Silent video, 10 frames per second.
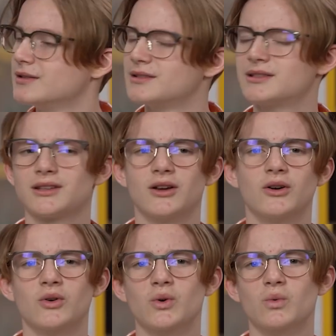
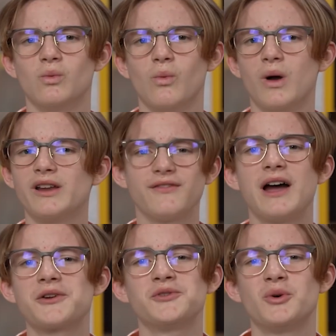So what if
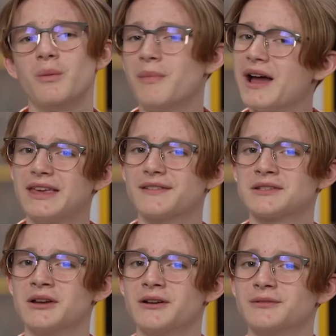I don't know what my gifts
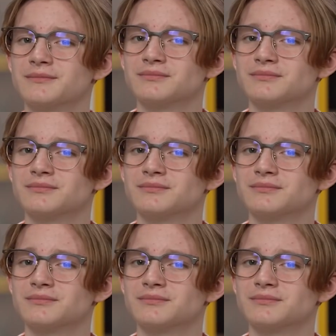are?